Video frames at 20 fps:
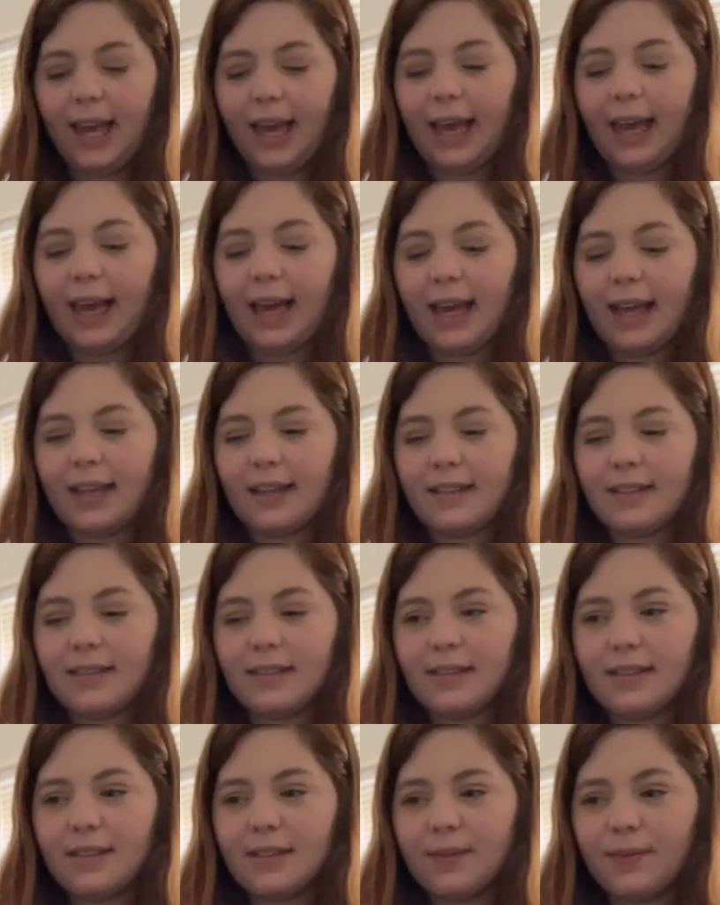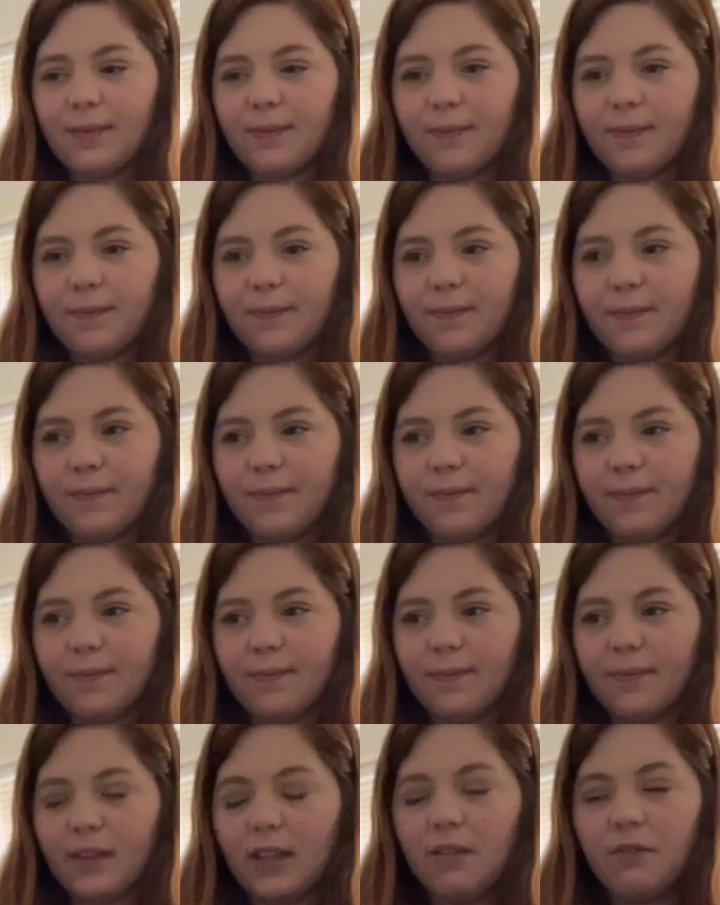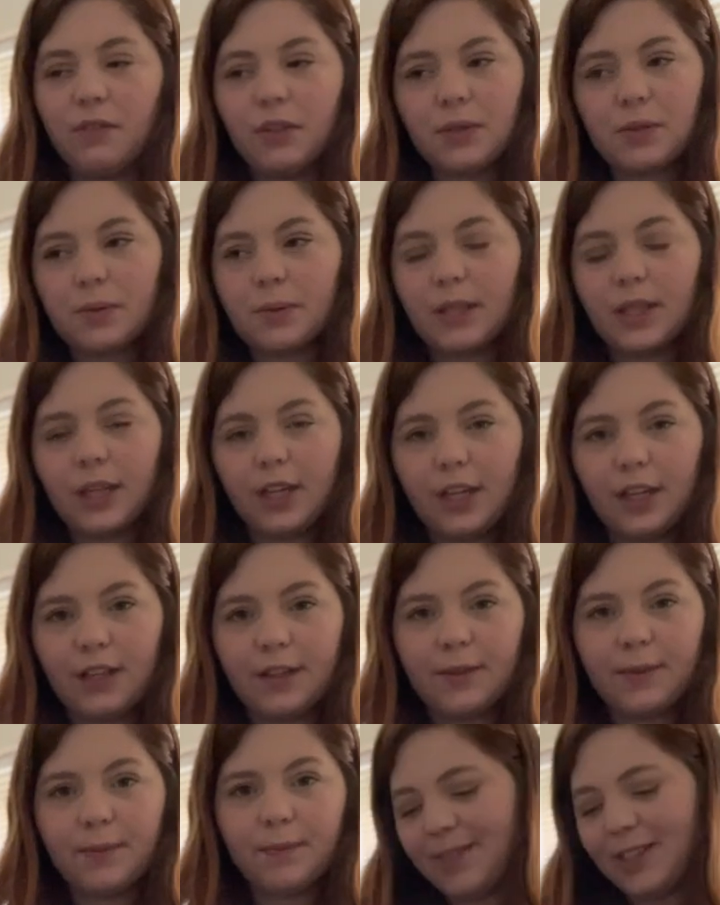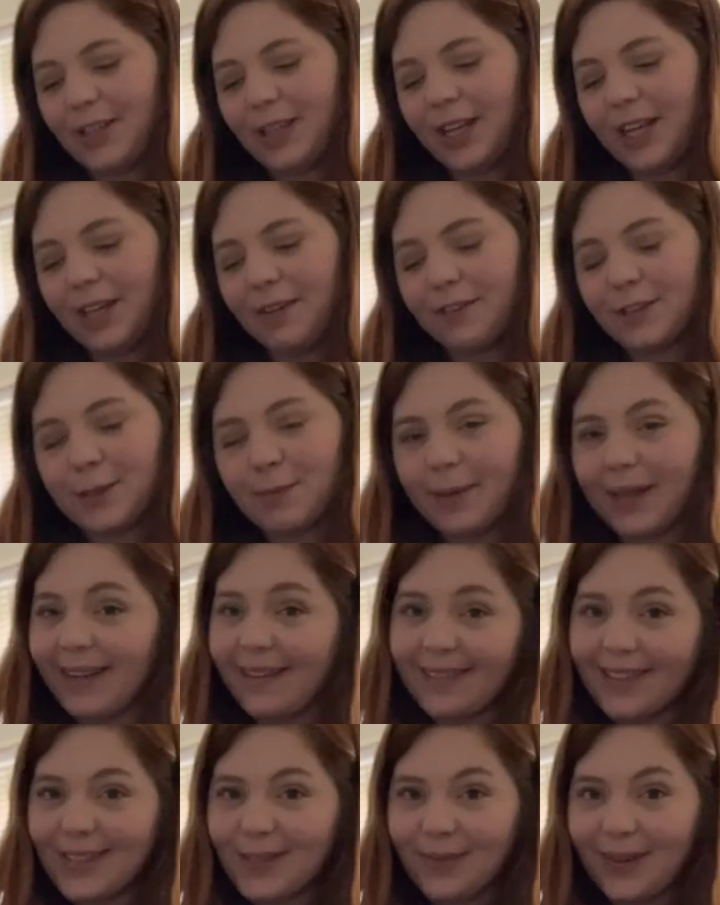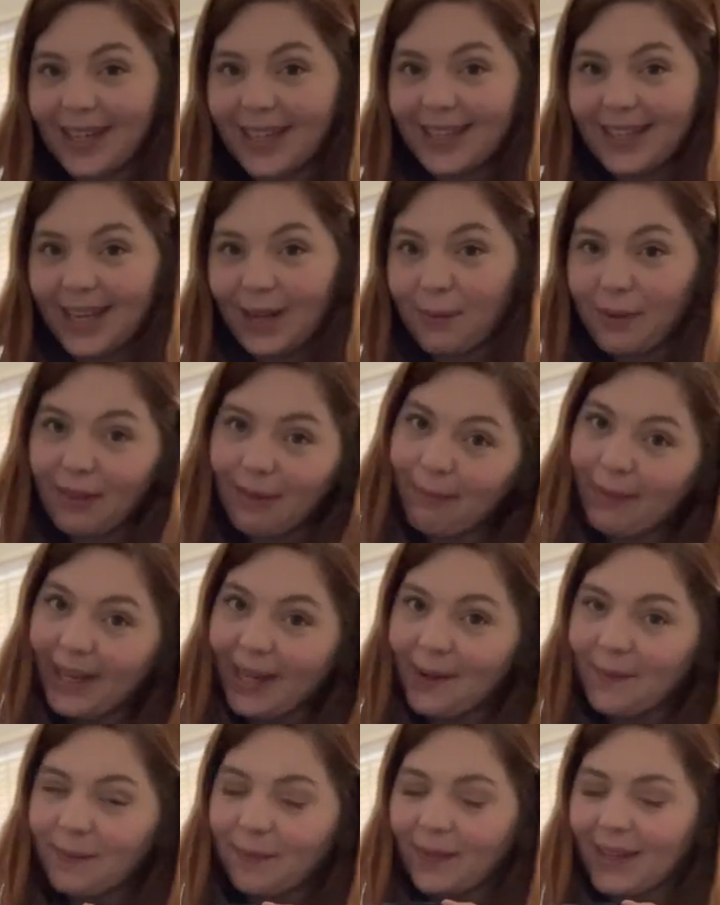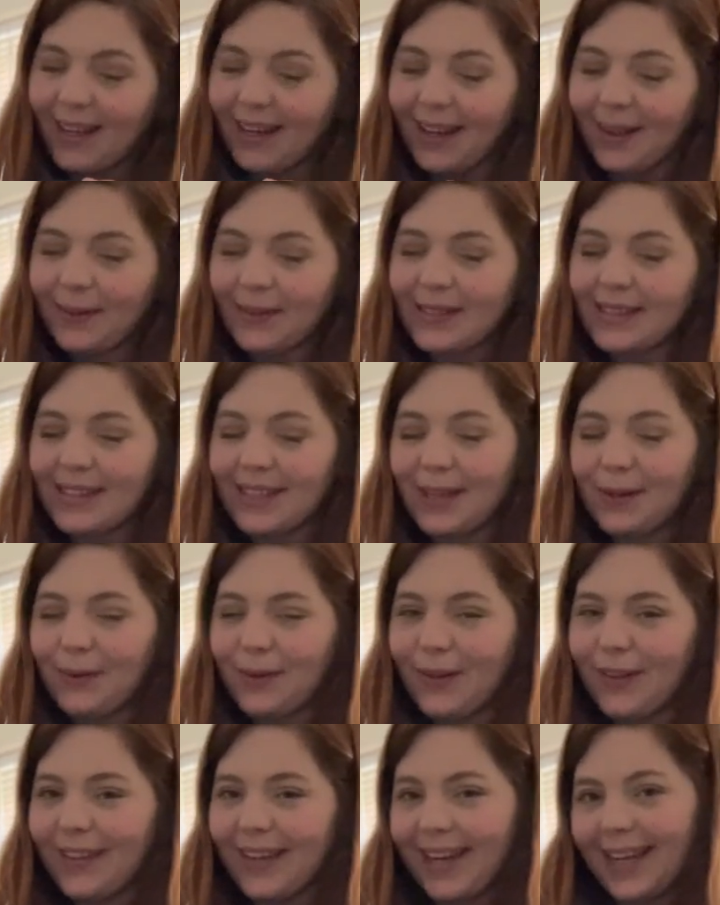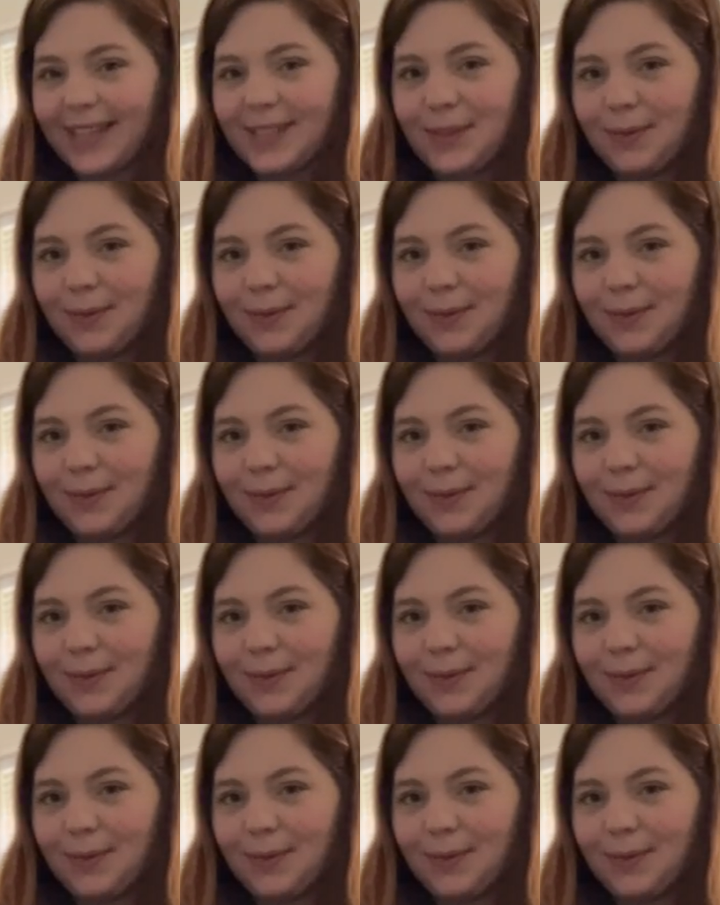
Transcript: And it feels really good. Thank you for spending this rainy day with me, and I will see you all in the next